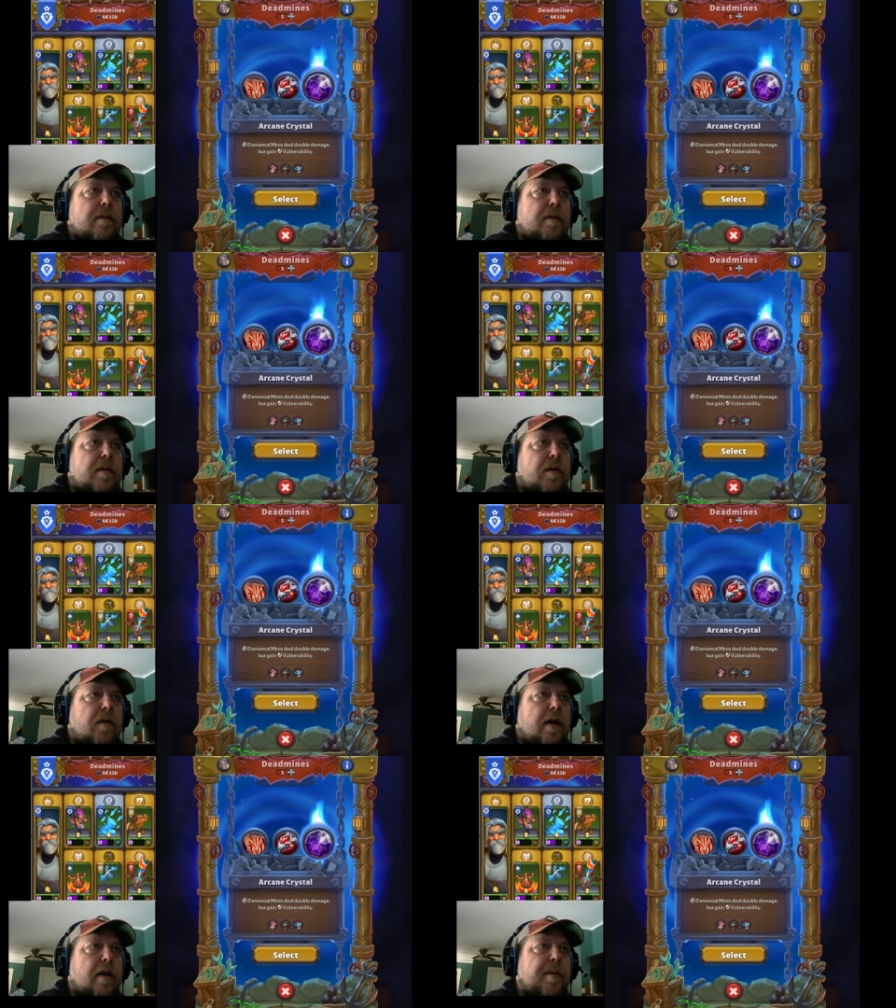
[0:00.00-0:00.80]

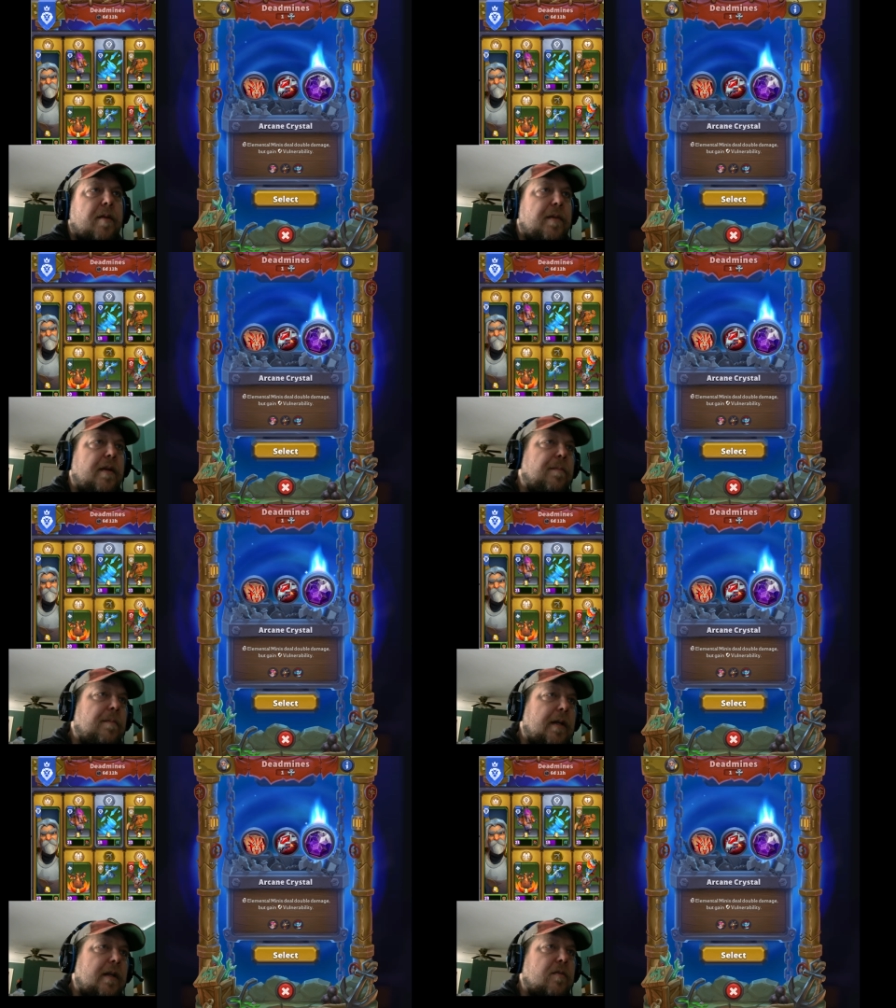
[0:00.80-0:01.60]
your elemental
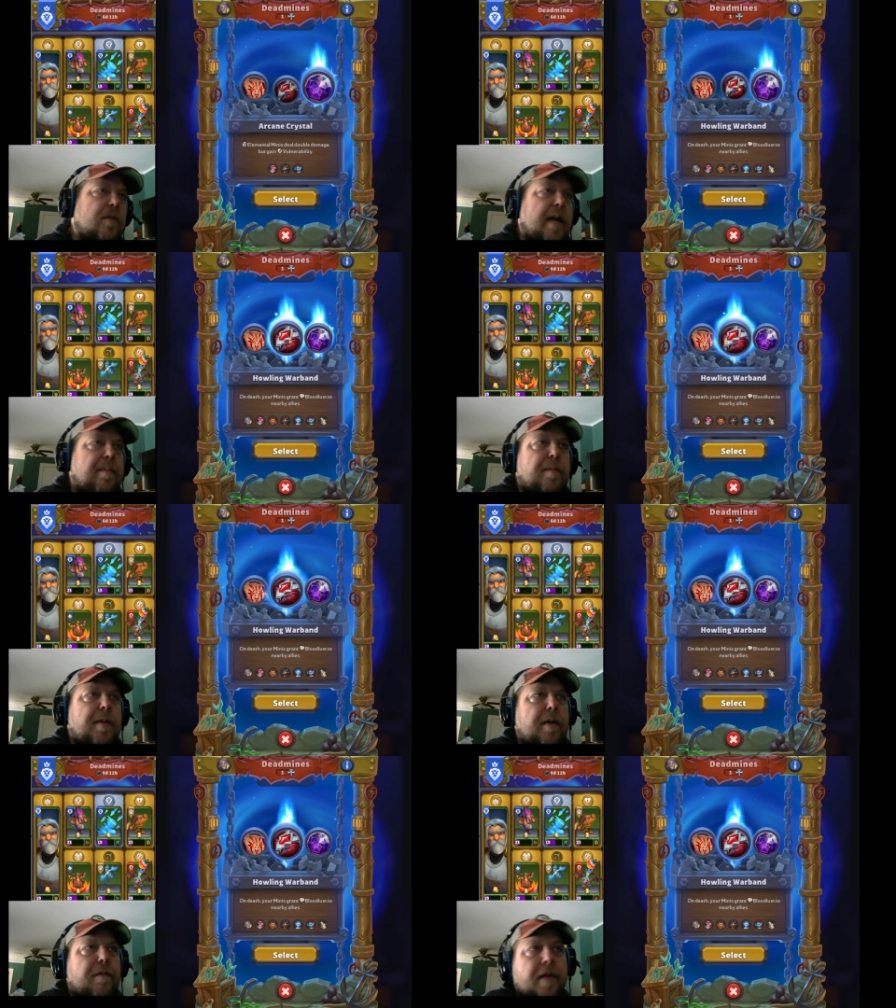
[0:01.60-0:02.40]
minis, which happen to be
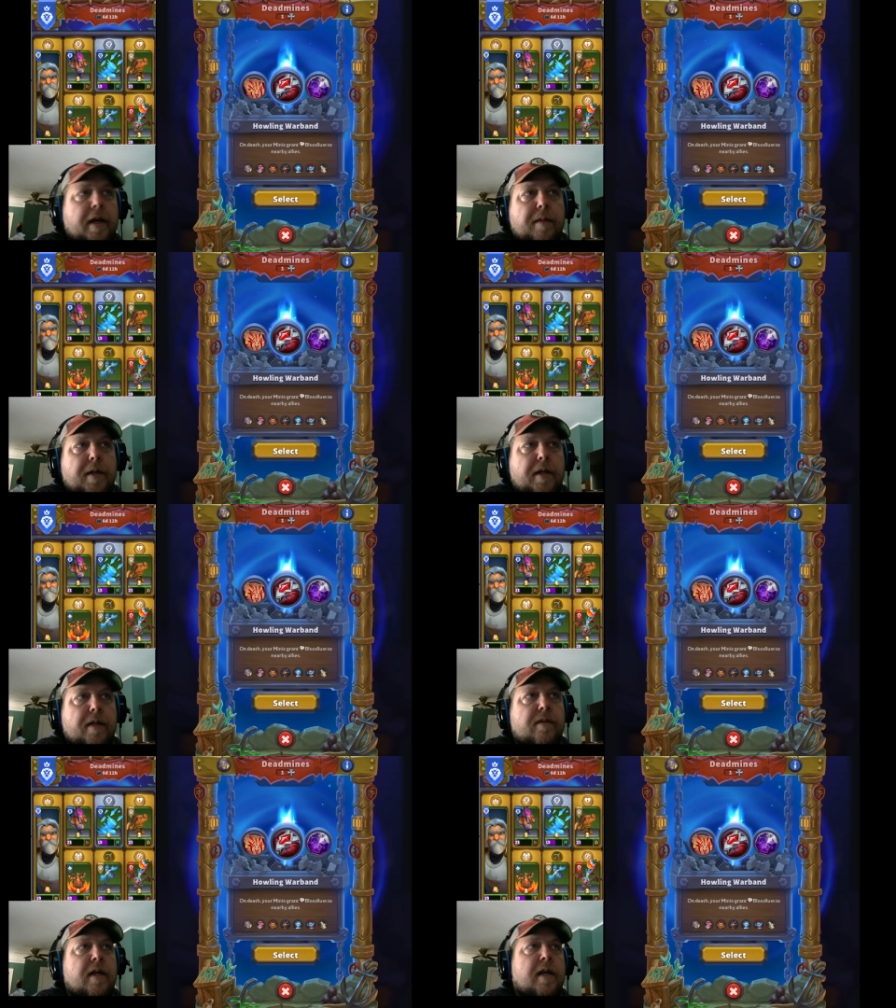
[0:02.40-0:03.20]
my flying
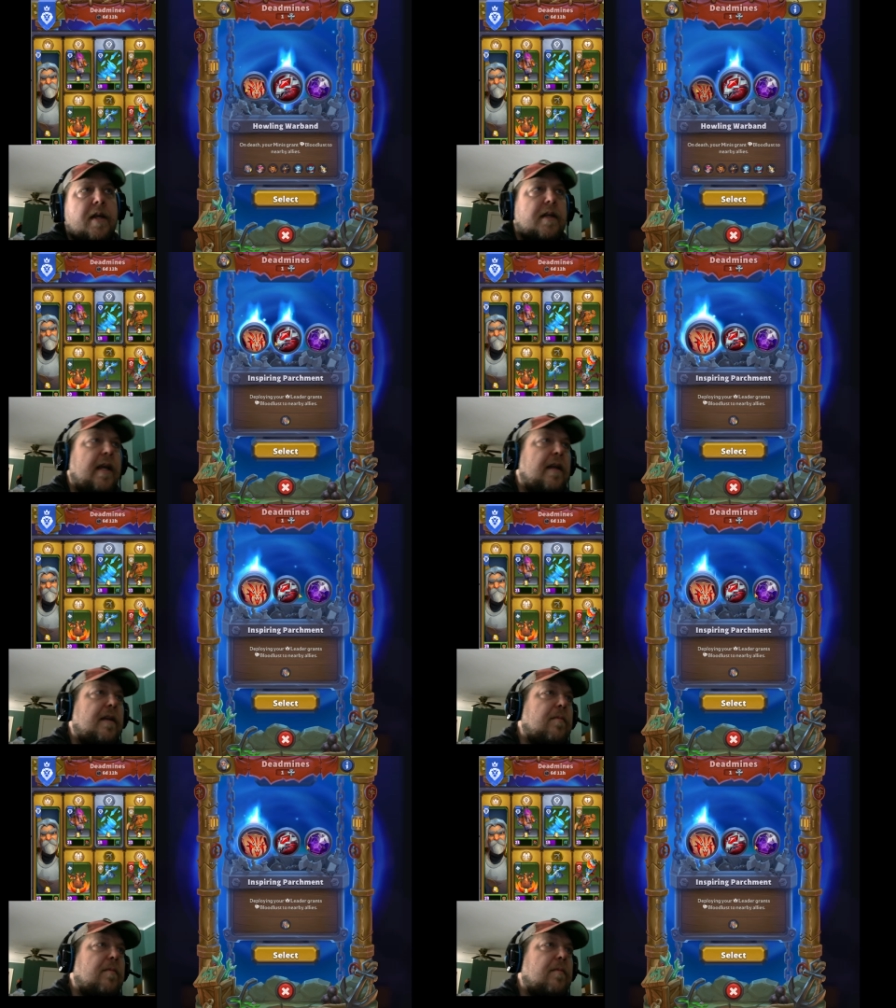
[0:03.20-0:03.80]
minis, gain double